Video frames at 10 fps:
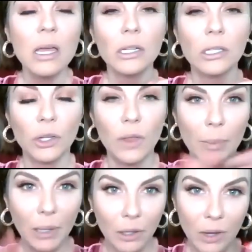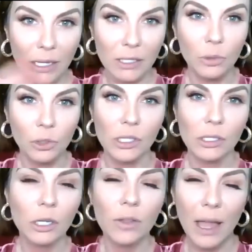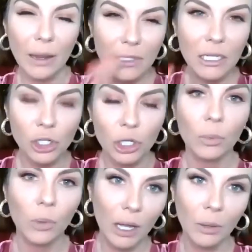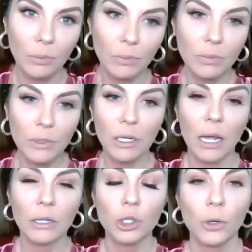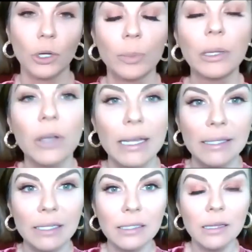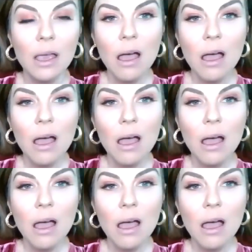So that pillowcase will just, or that t-shirt will help to not destroy your pillowcases.